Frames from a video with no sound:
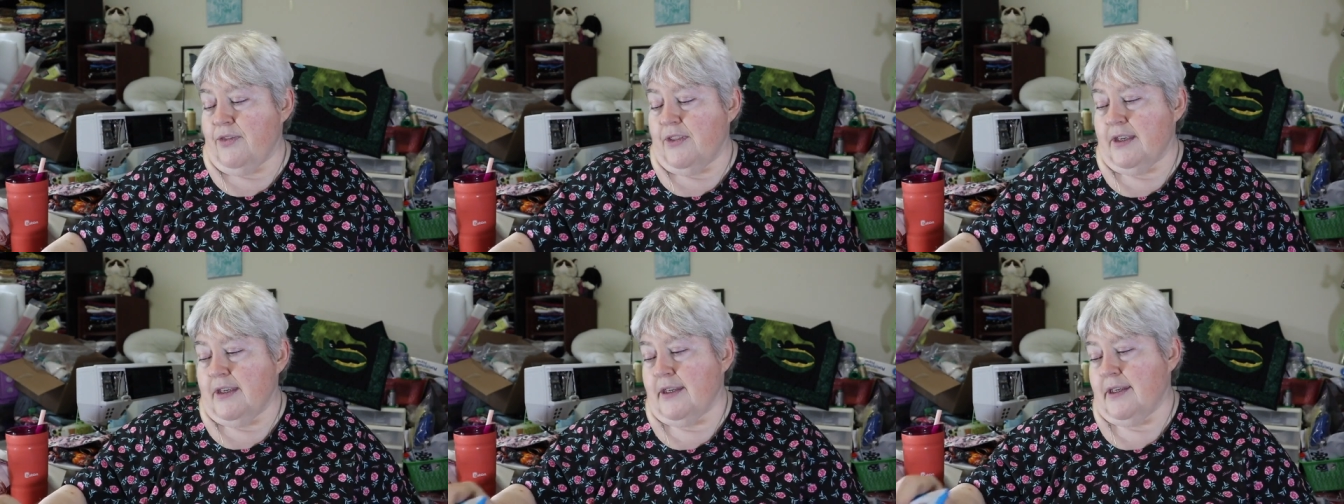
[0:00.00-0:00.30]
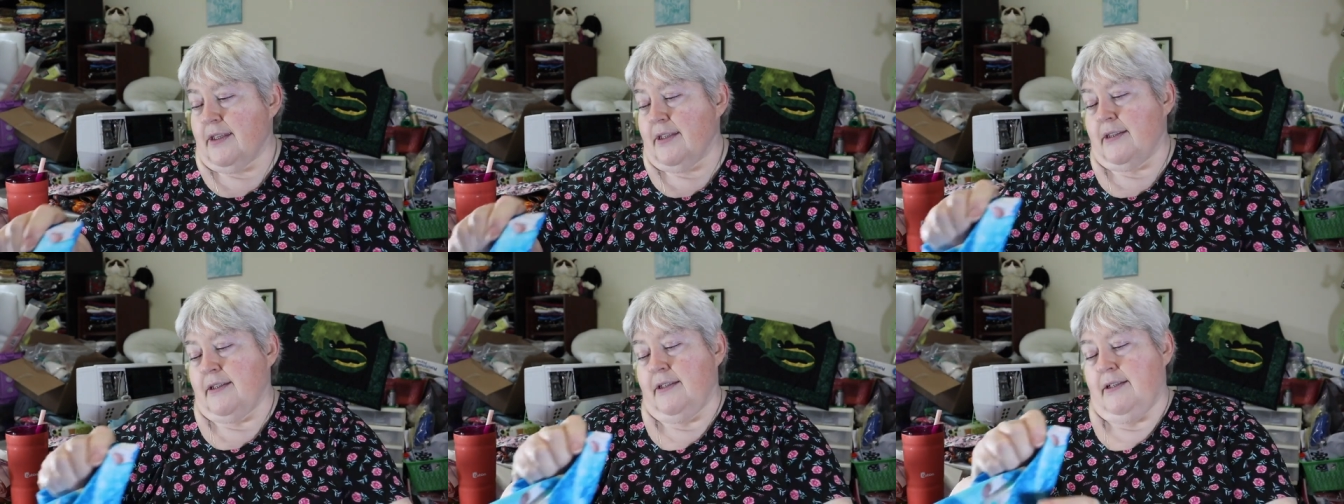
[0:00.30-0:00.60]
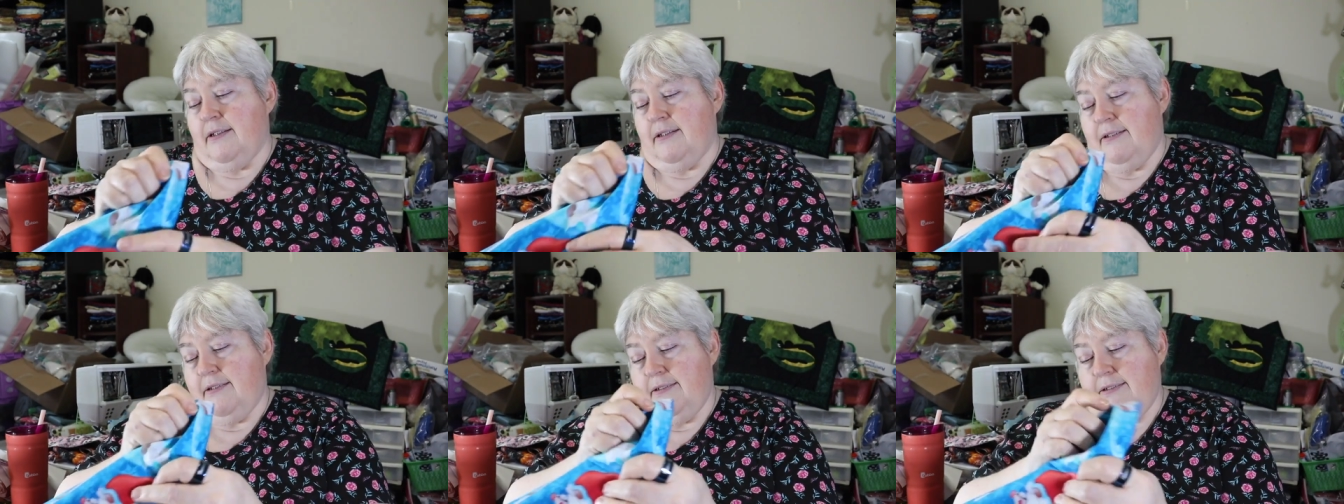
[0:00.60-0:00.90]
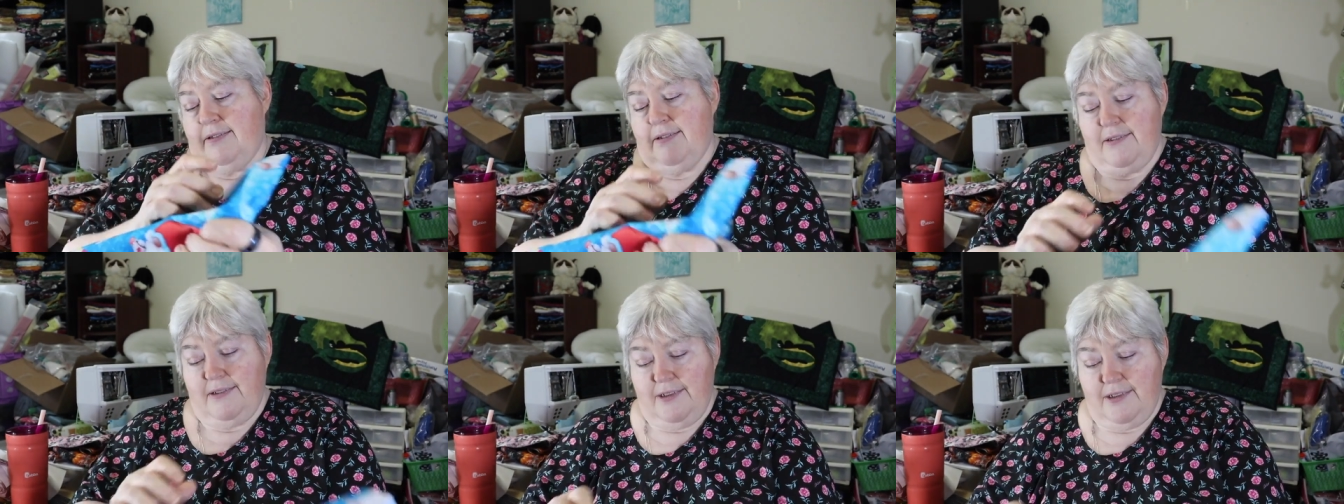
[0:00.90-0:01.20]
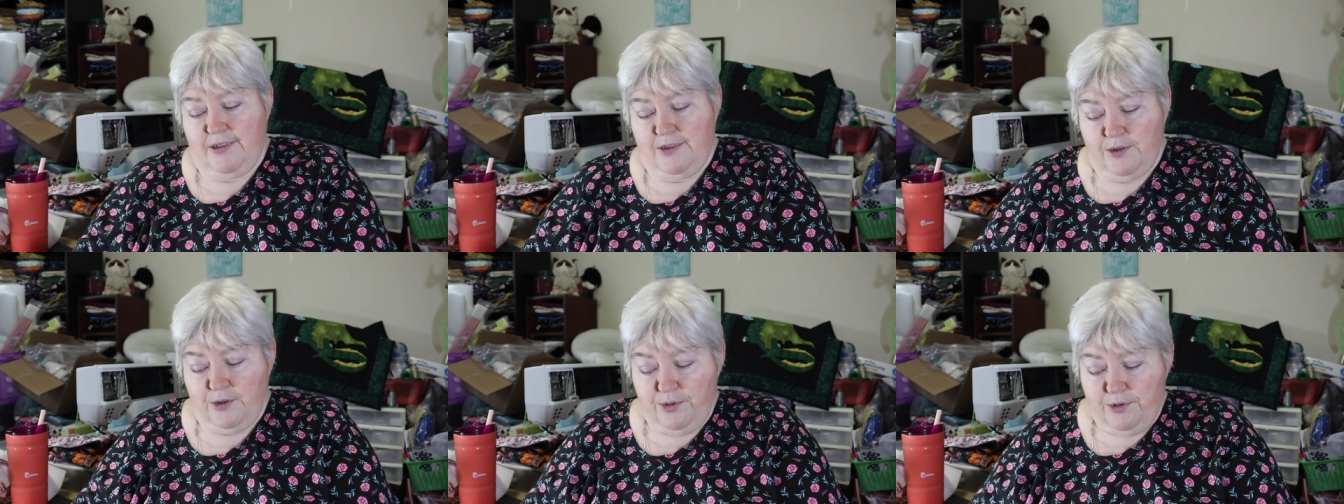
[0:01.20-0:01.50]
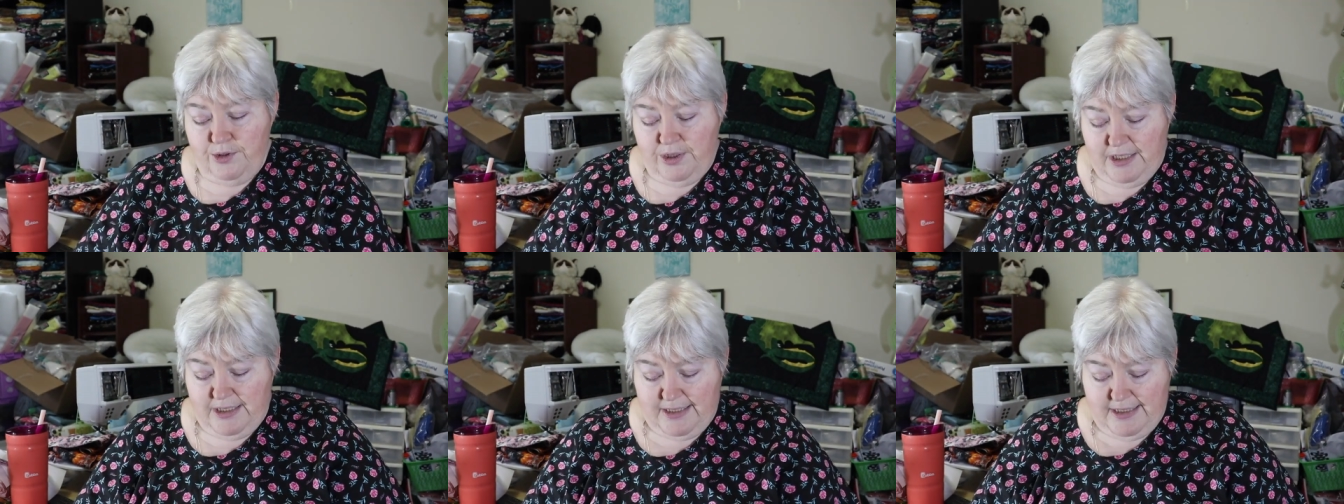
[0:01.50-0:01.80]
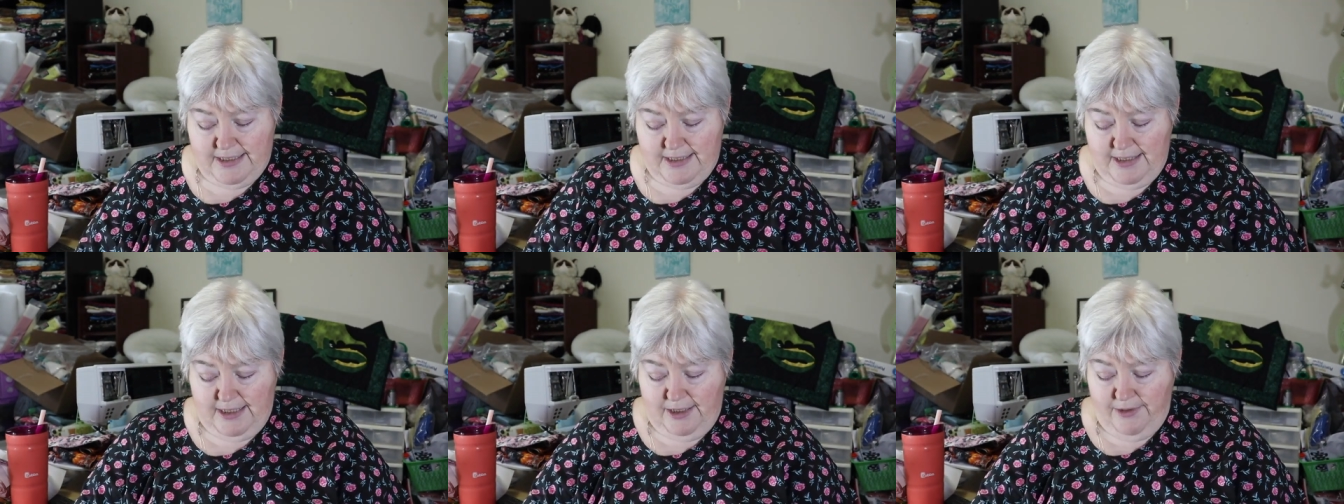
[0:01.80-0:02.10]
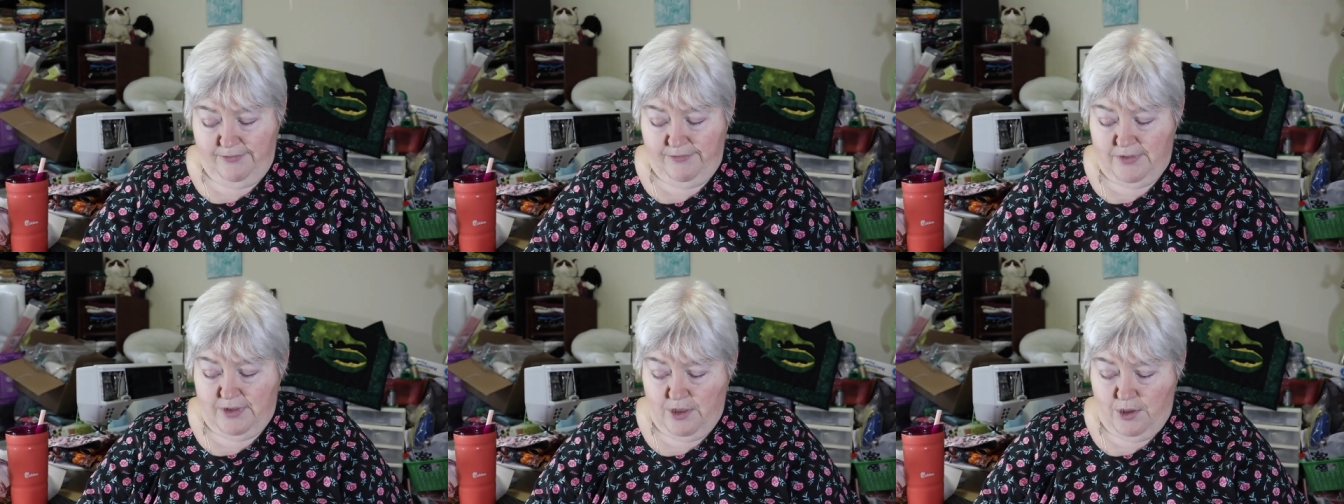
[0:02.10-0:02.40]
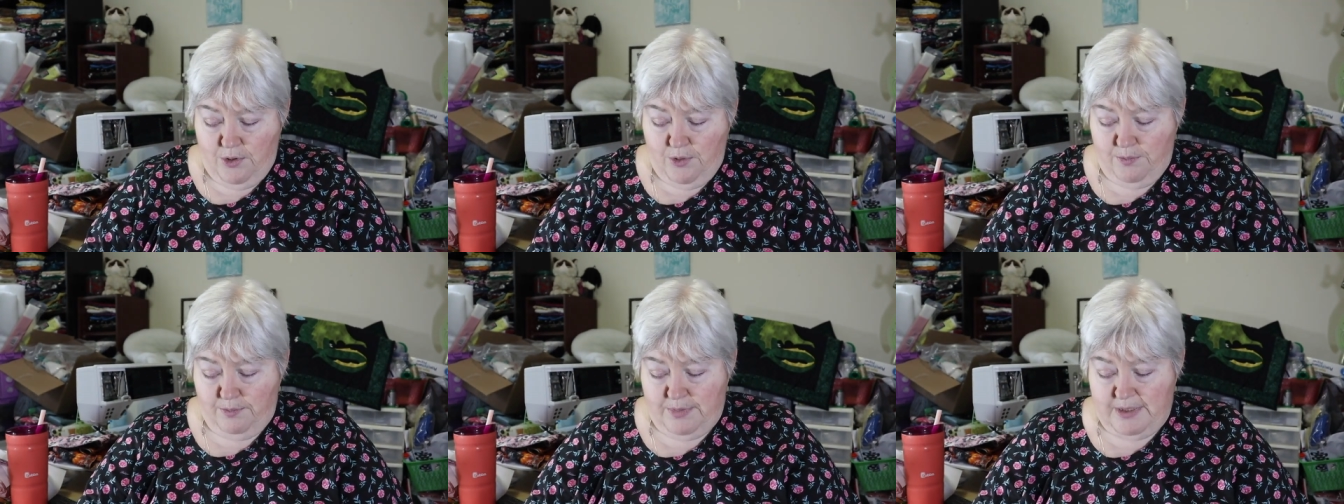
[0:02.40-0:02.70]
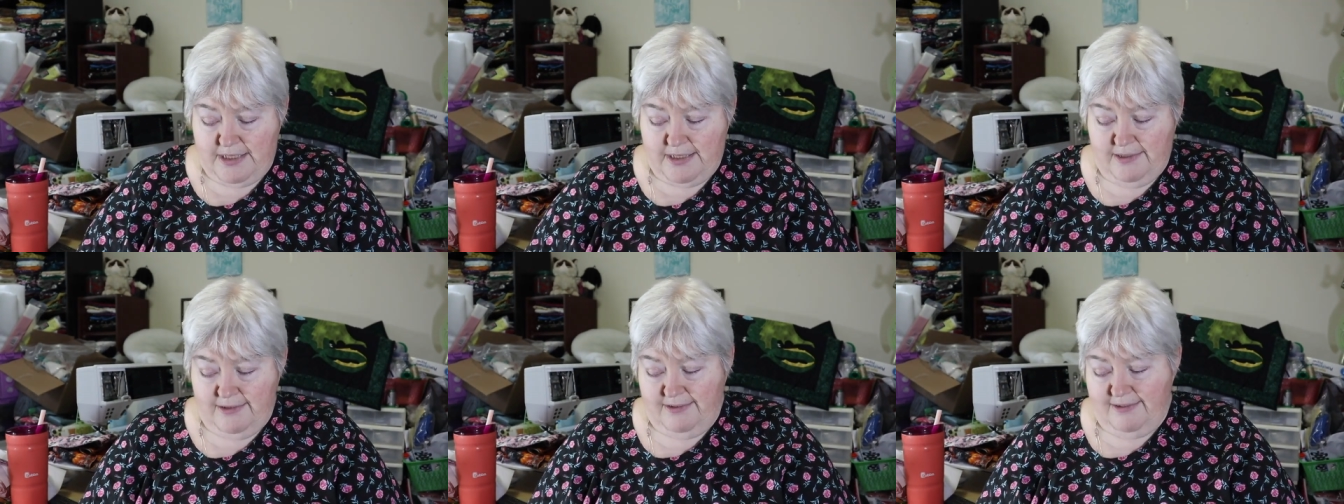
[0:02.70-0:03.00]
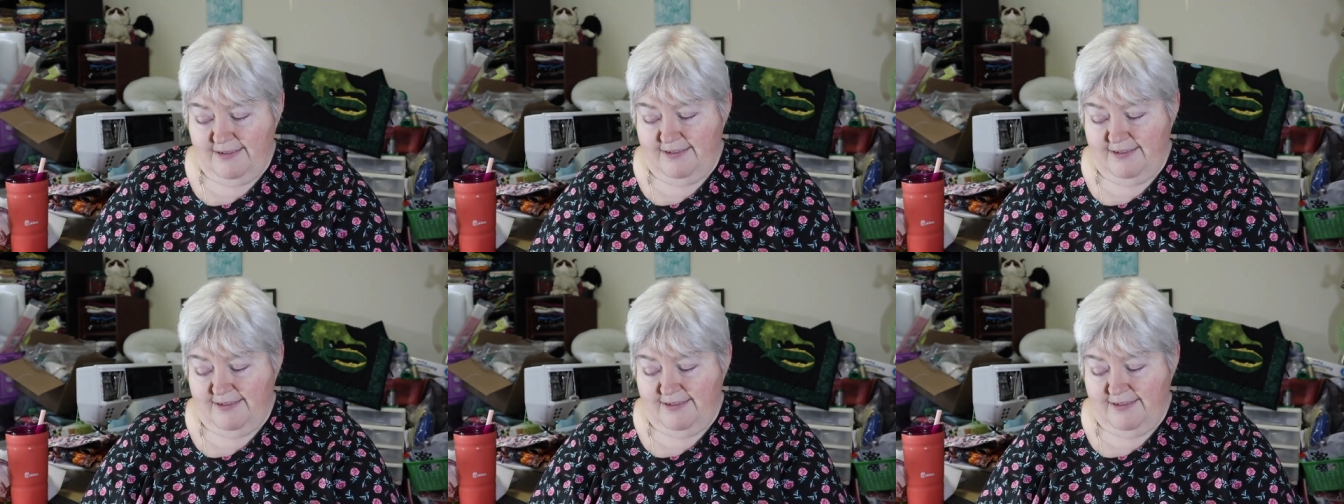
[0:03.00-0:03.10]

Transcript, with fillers: then, who doesn't love gnomes?